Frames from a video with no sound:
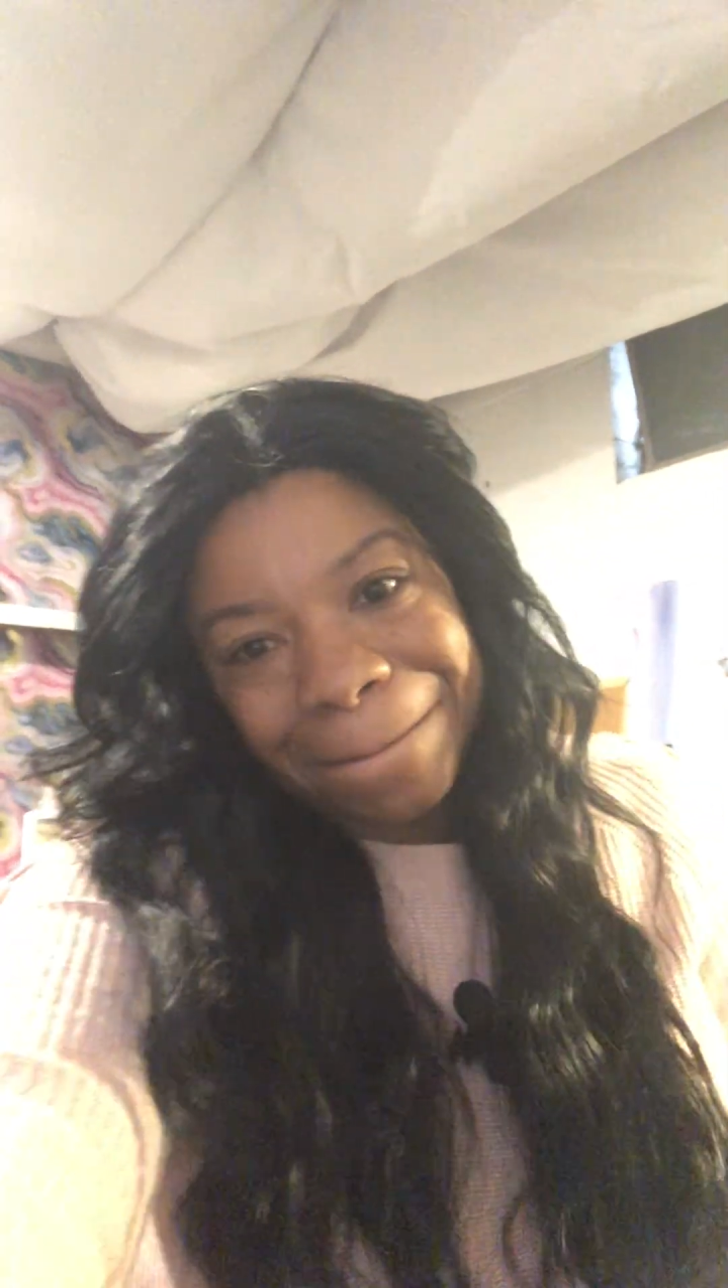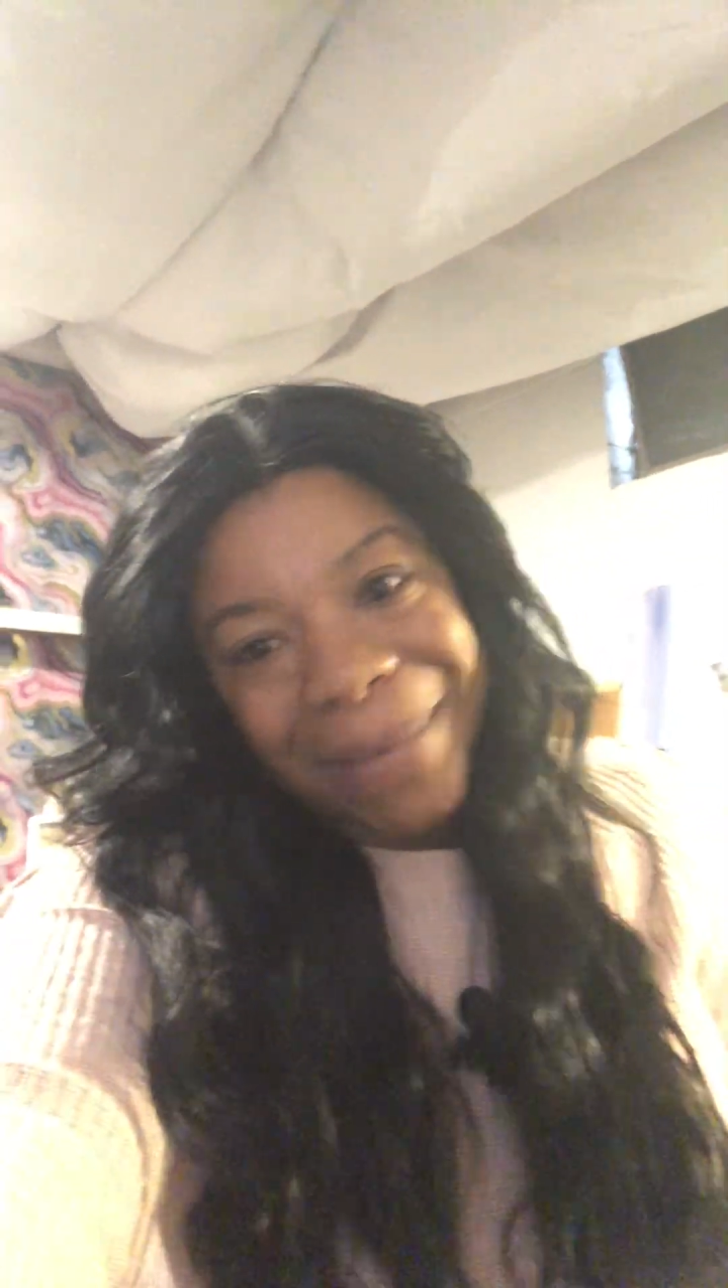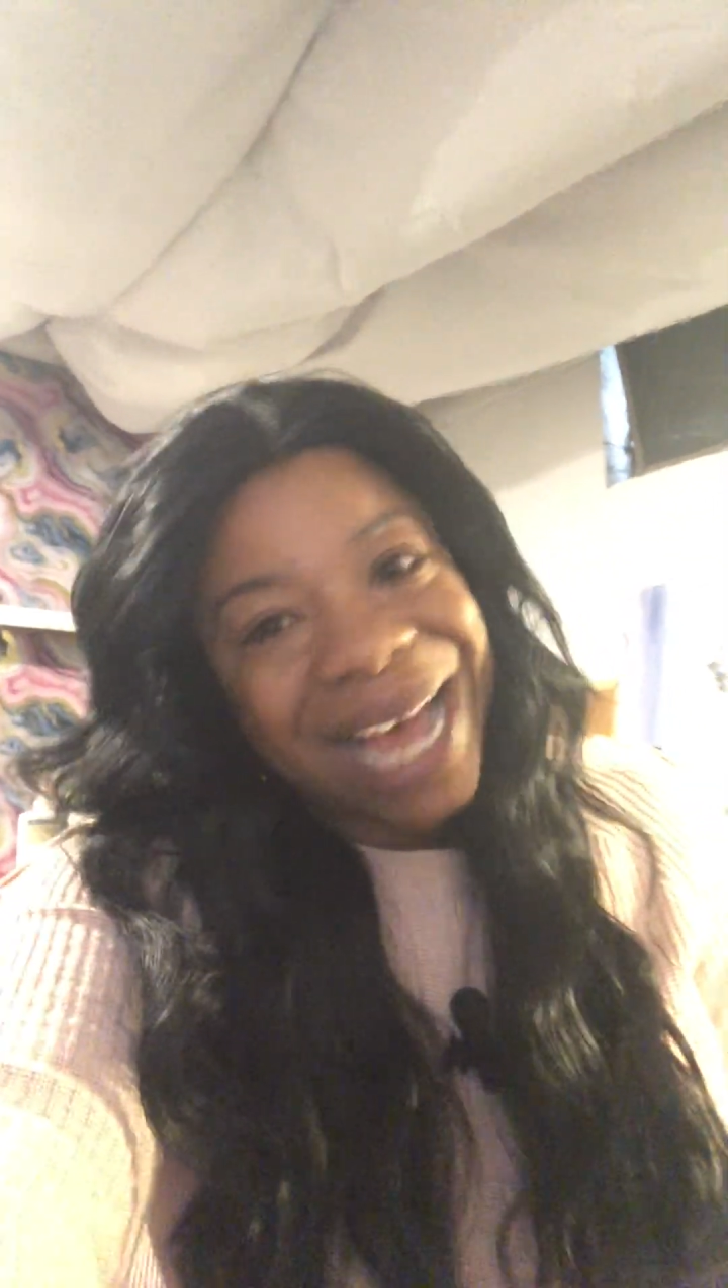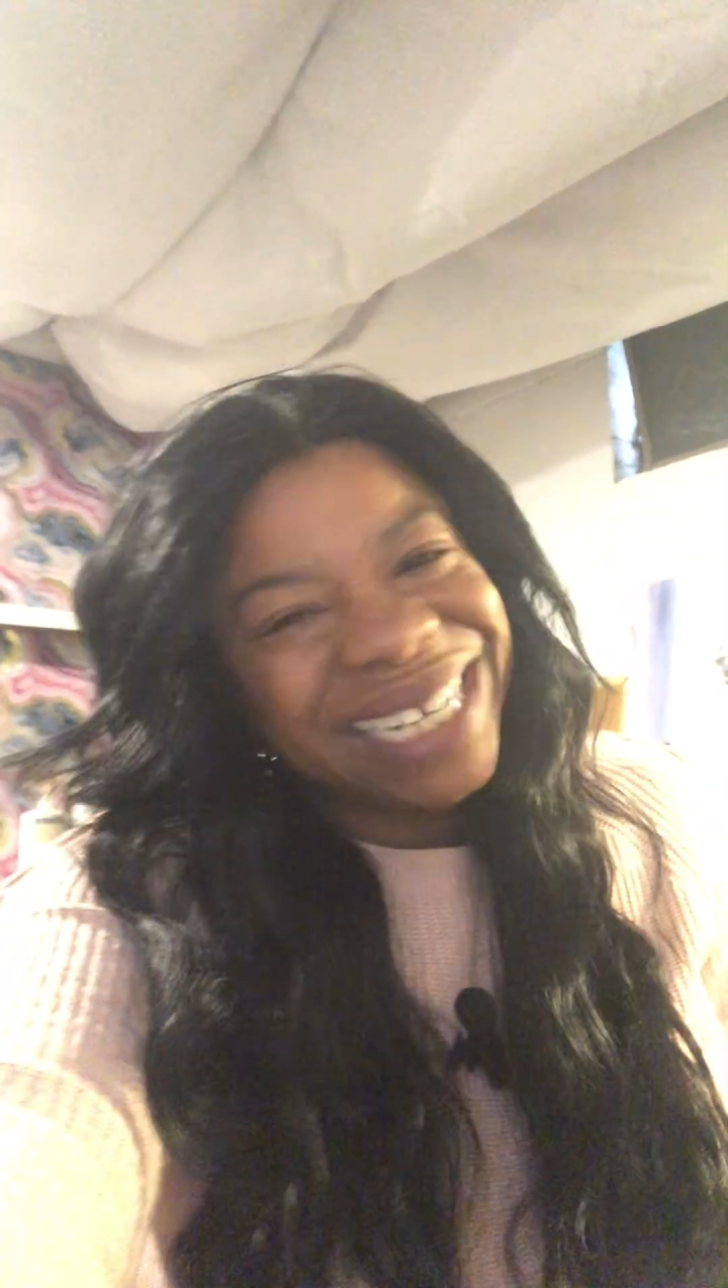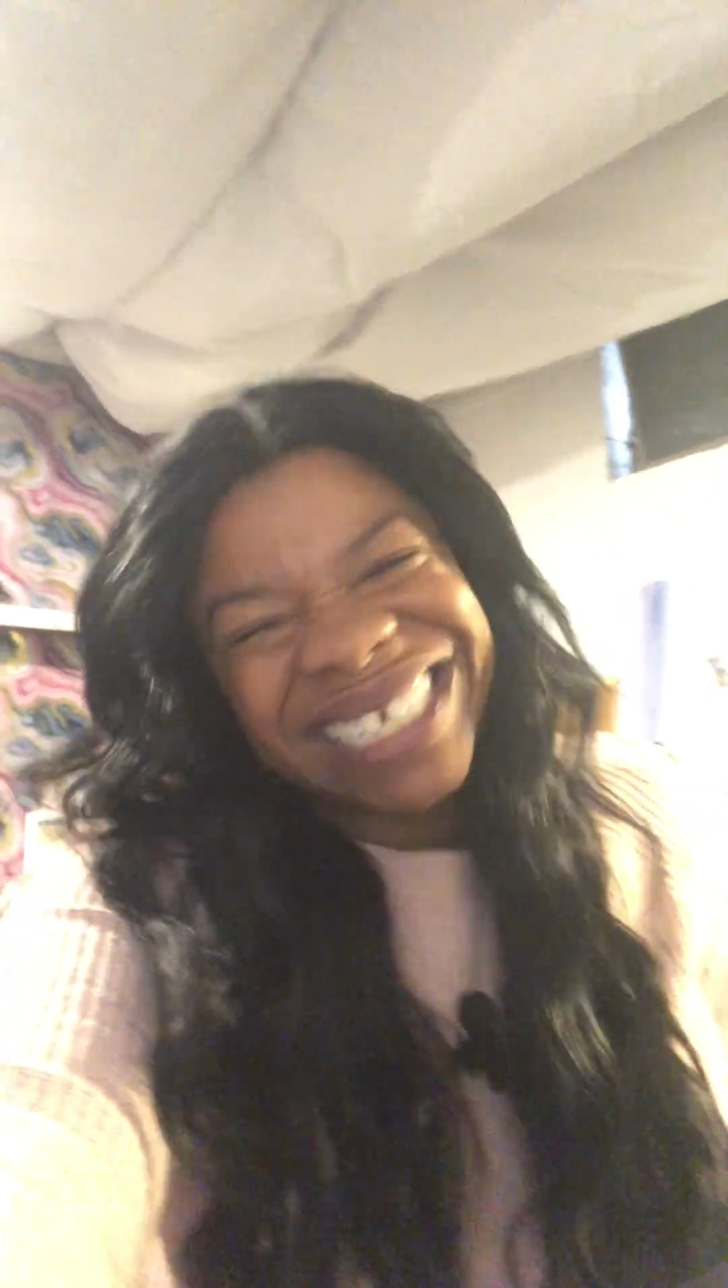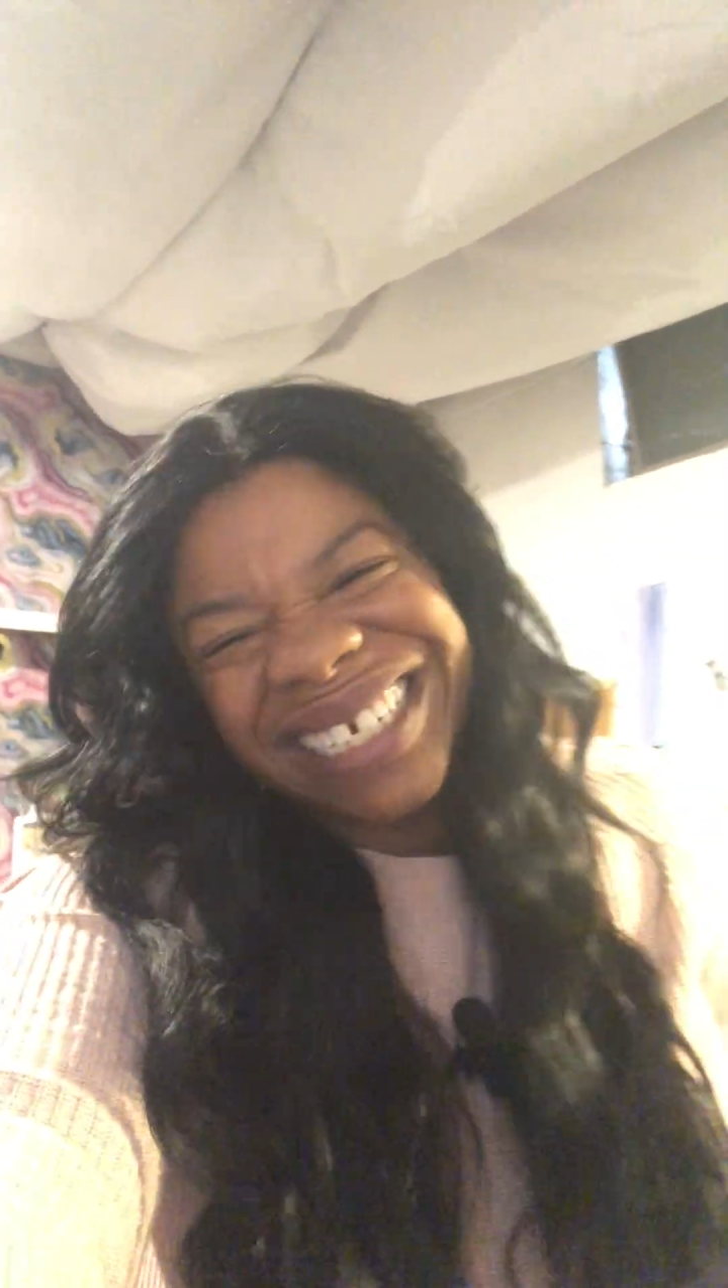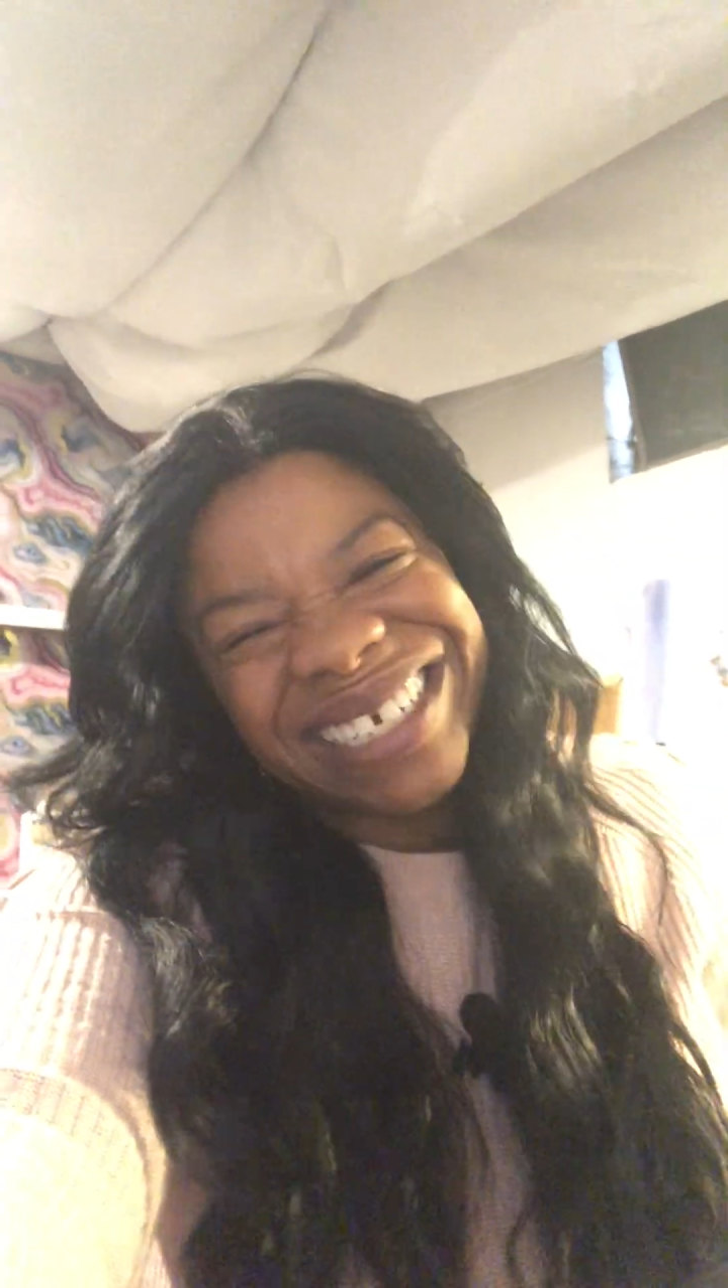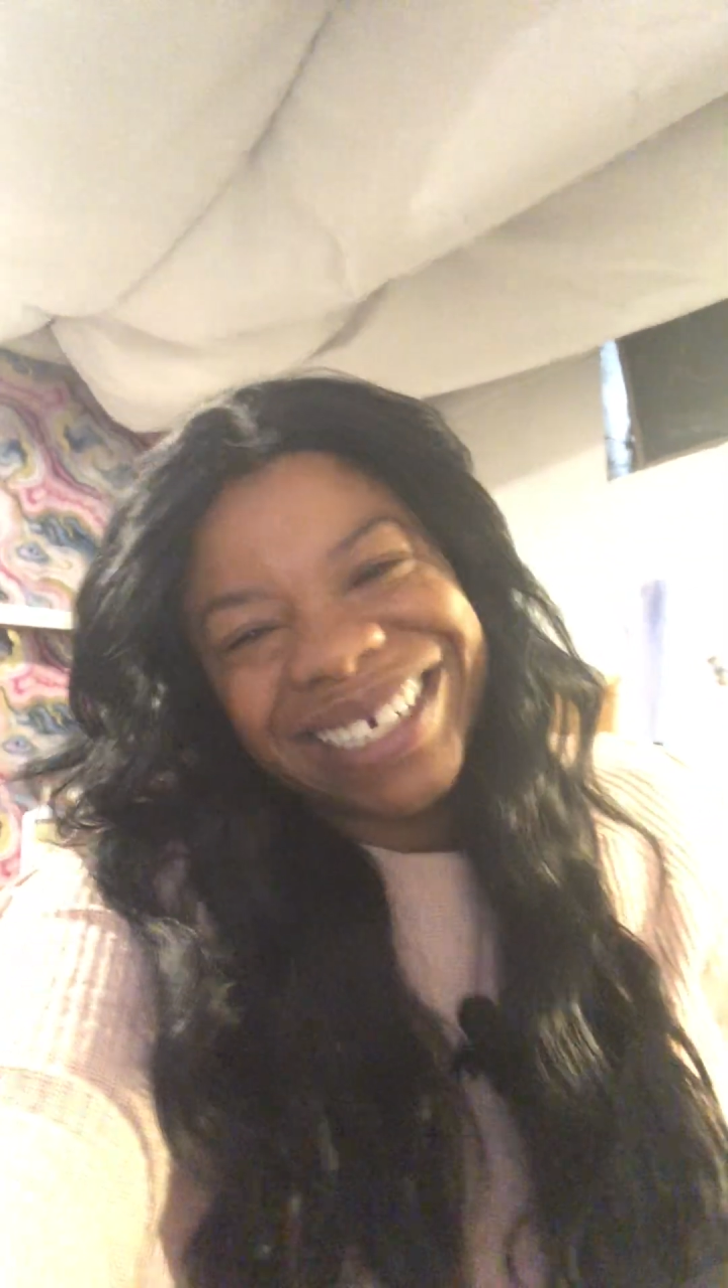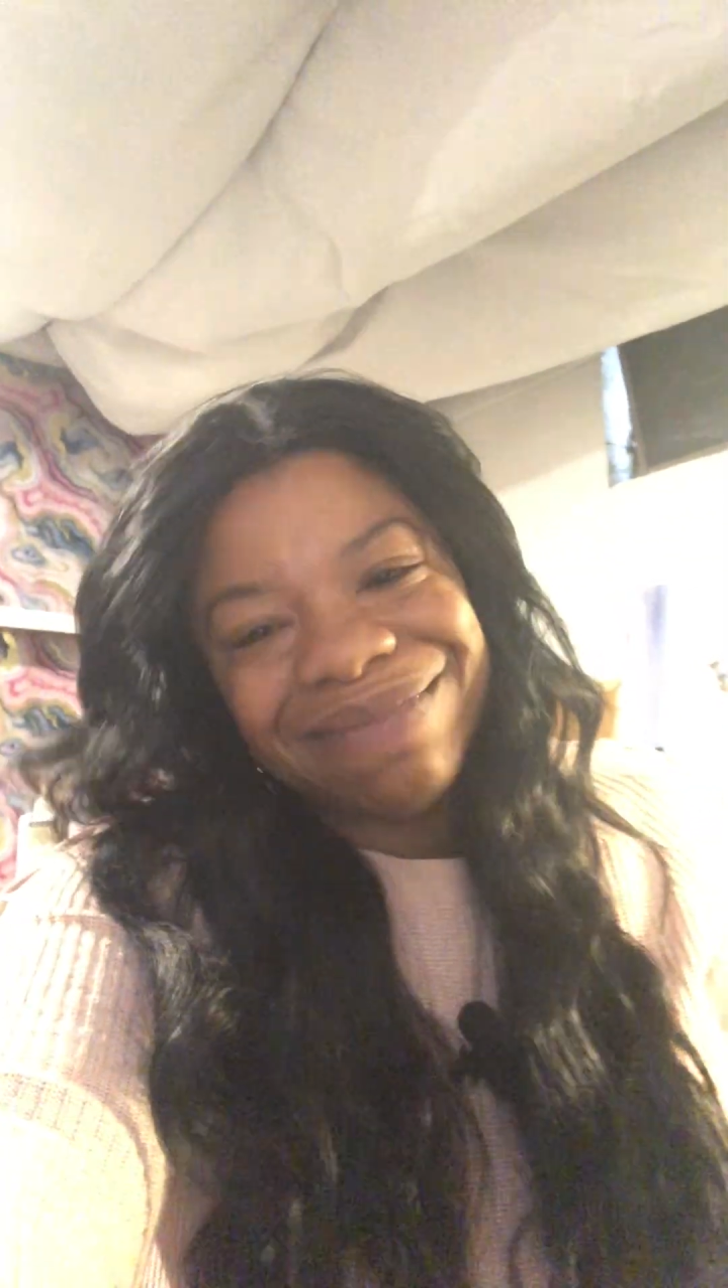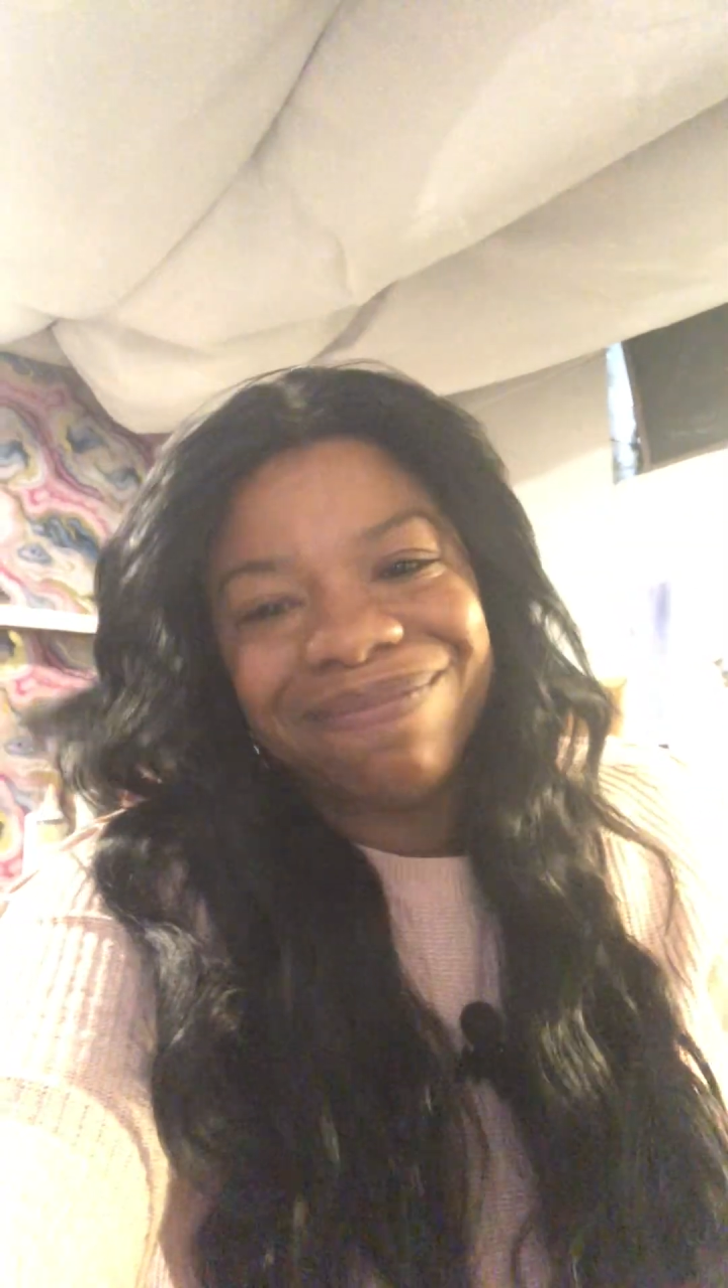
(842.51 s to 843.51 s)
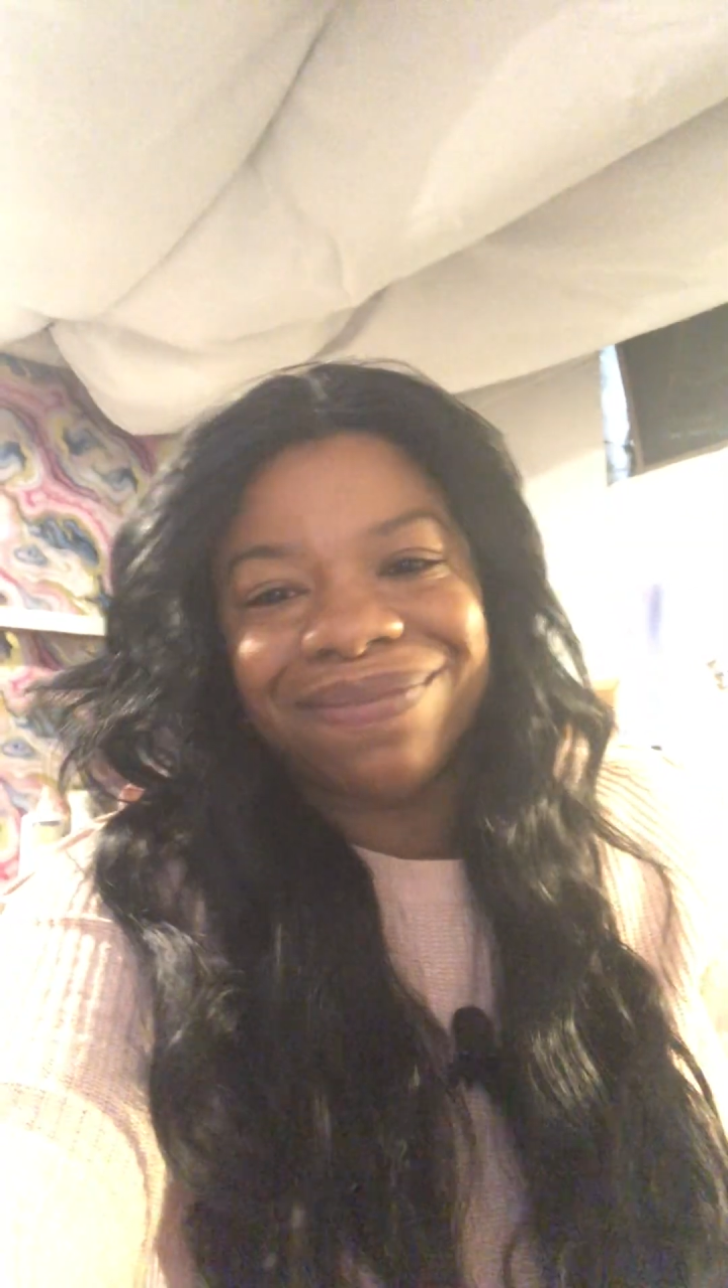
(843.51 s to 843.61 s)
Bye.